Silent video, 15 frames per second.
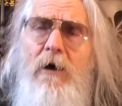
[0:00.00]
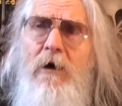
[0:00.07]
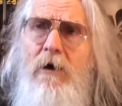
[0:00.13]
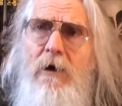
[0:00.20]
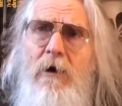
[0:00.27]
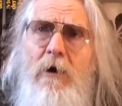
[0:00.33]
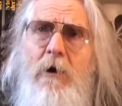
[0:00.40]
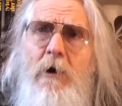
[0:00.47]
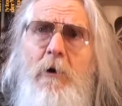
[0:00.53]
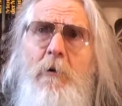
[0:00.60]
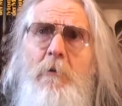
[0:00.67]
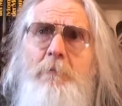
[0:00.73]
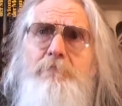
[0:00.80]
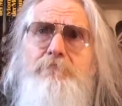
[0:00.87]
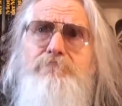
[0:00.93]

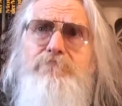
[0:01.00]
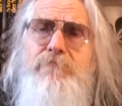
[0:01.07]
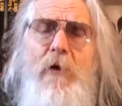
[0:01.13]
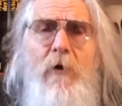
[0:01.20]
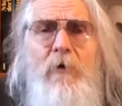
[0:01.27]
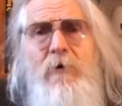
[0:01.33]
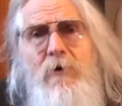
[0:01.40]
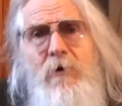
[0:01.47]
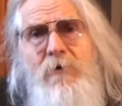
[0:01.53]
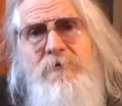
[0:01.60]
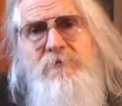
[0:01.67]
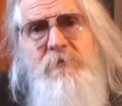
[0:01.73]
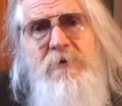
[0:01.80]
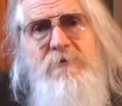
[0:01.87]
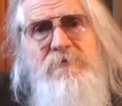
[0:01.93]

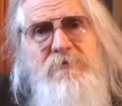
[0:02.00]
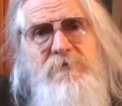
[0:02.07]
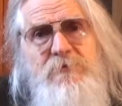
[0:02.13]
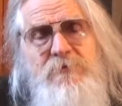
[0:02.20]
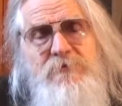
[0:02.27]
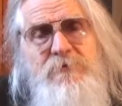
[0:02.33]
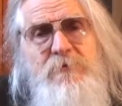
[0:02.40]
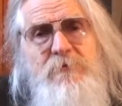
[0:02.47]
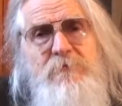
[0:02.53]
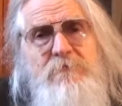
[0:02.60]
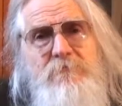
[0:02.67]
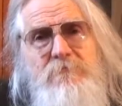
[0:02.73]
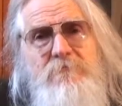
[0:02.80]
hospices or so.